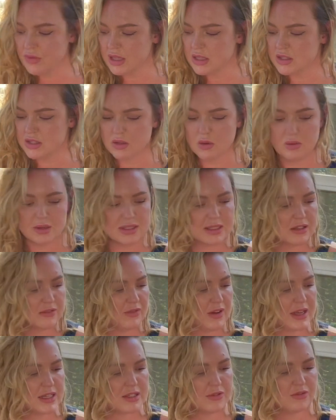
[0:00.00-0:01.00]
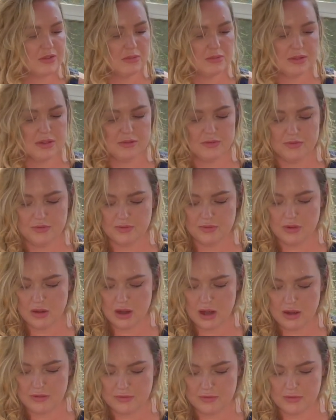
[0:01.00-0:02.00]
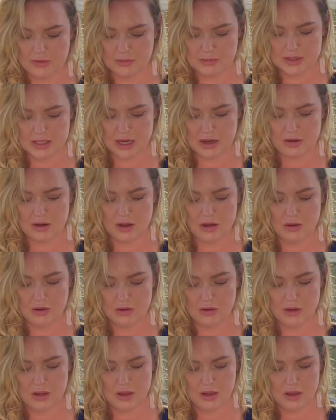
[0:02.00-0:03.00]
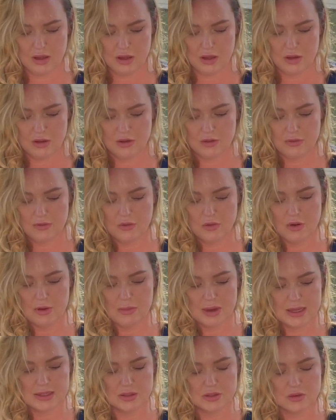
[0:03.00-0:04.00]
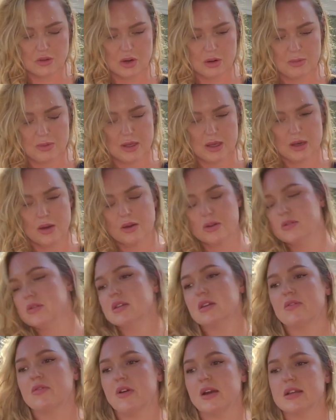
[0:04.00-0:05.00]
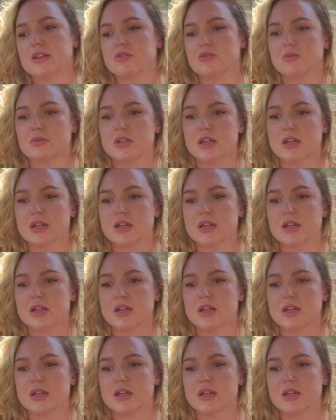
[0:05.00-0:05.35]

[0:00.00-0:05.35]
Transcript: So what's advice from tarot for my Scorpios? Advice from